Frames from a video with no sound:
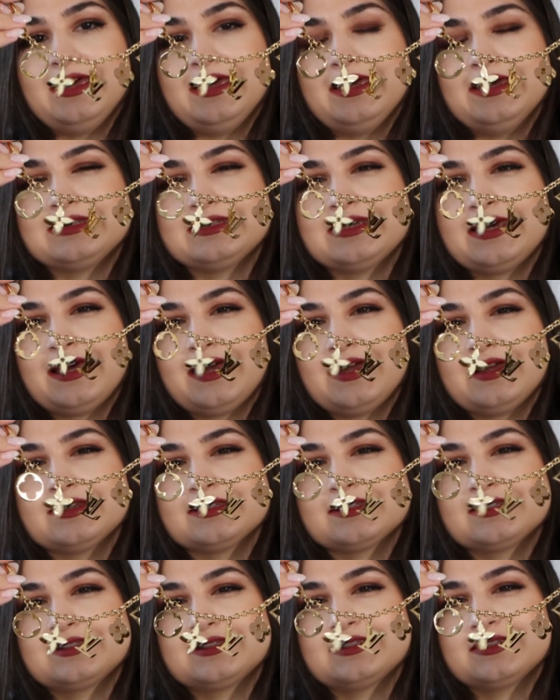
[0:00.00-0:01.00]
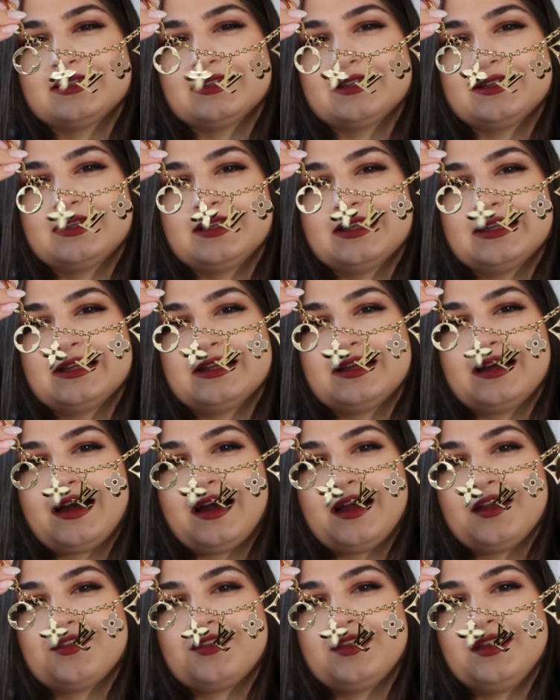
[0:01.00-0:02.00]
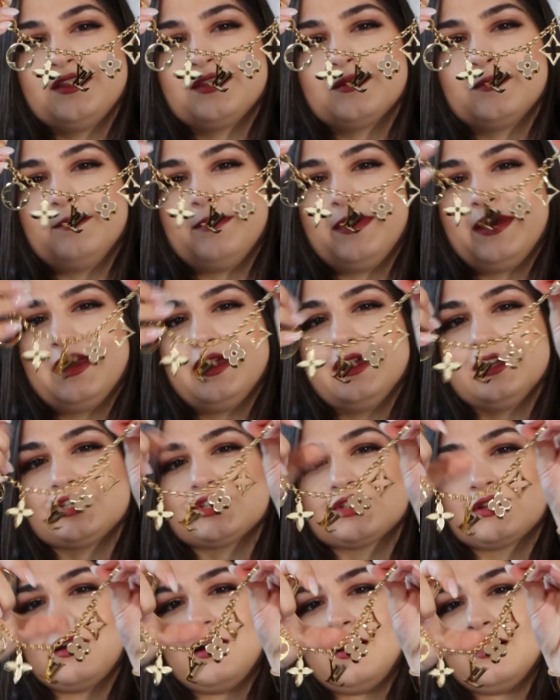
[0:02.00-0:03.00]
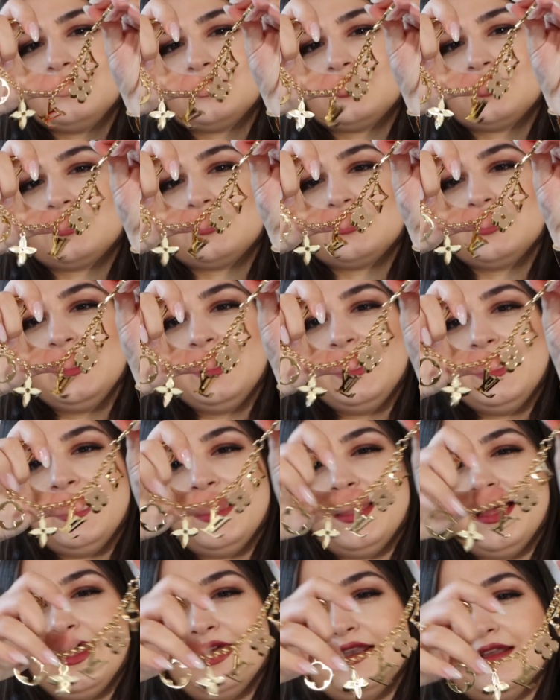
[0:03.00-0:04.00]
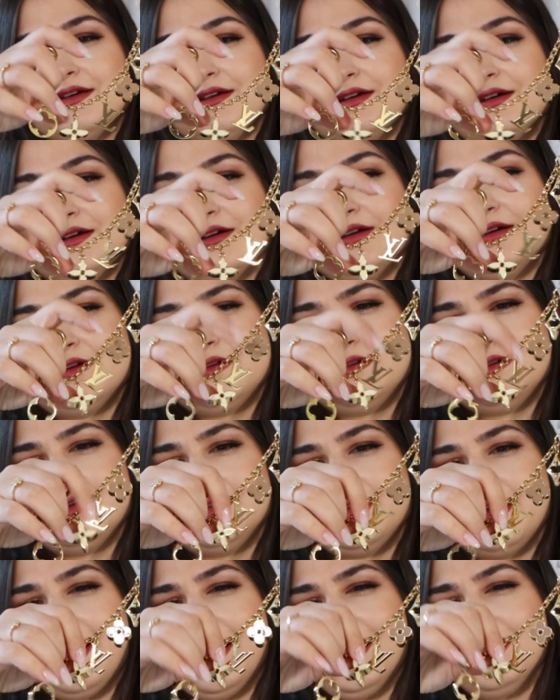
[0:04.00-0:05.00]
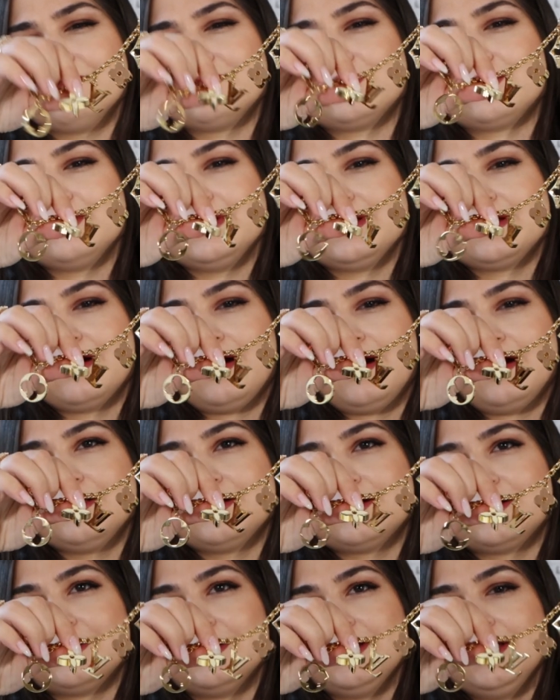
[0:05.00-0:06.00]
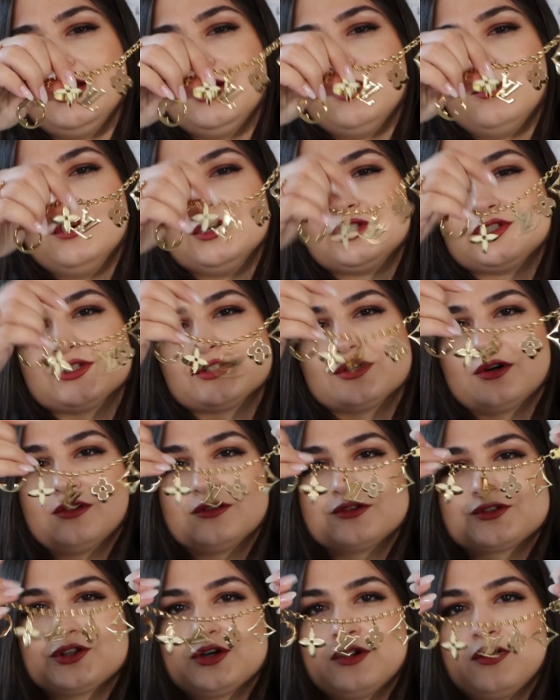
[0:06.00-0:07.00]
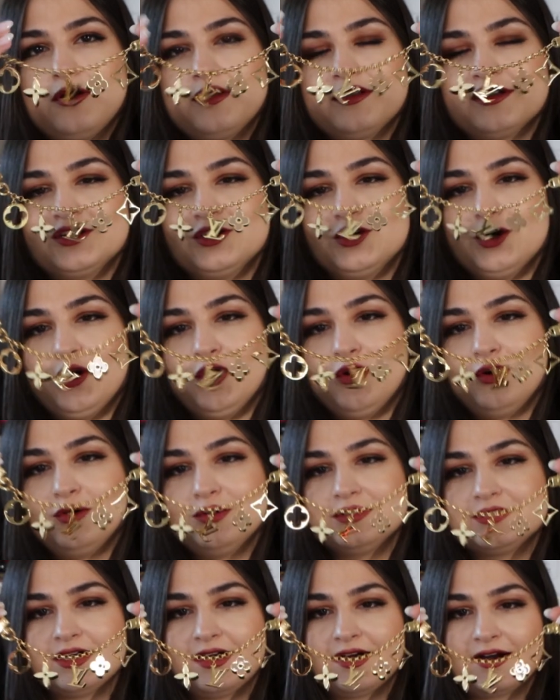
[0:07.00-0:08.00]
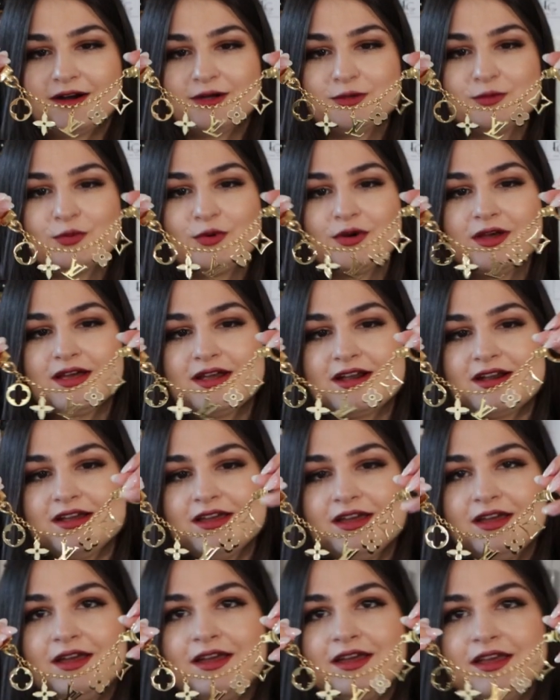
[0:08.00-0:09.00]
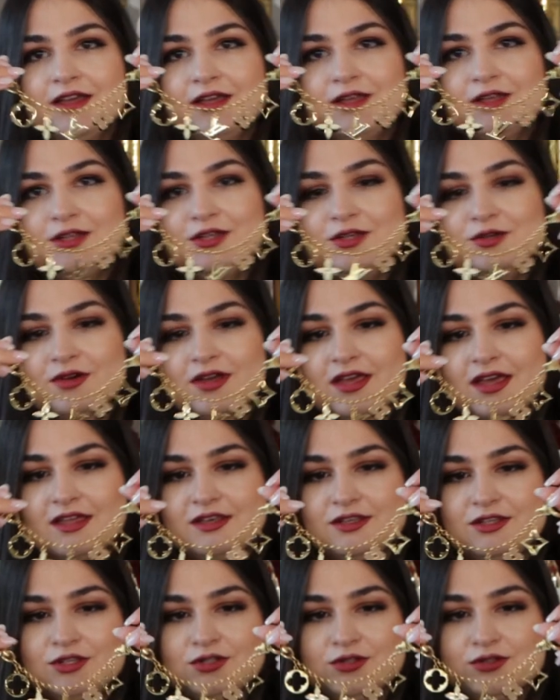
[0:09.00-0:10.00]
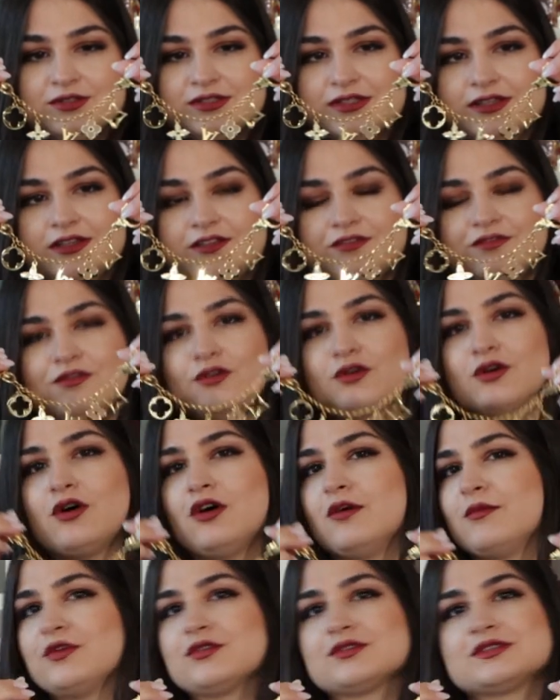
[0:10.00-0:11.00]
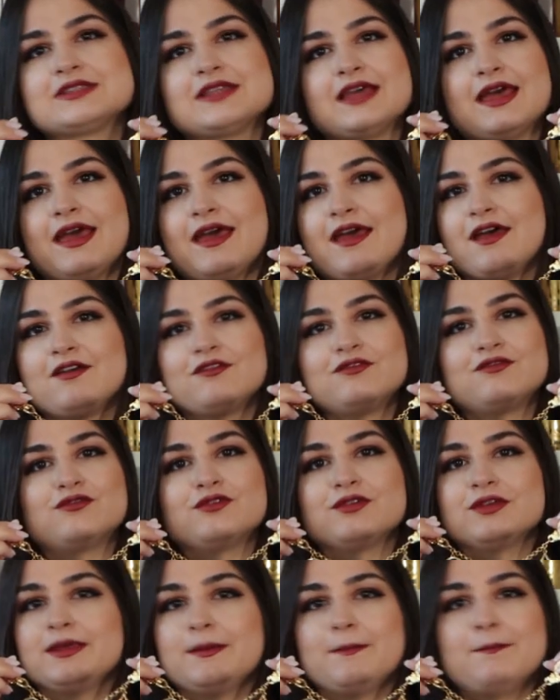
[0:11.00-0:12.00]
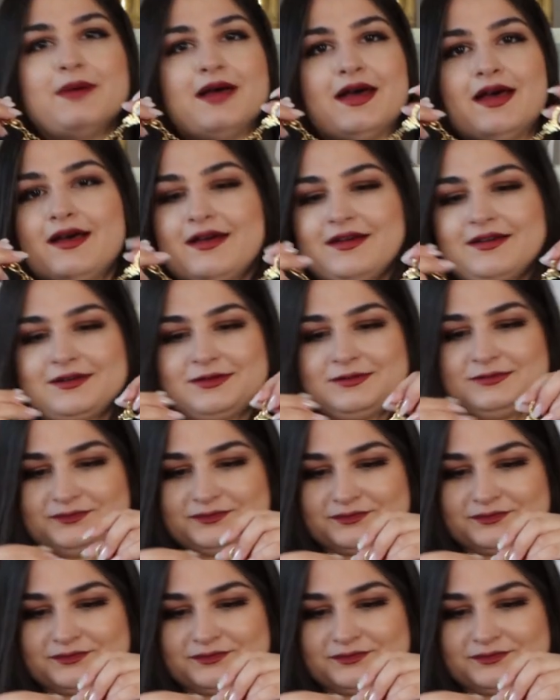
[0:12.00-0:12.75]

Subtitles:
It has, I think, the beige color and a ivory color, which is also on a gold hardware. You can use it for almost every bag.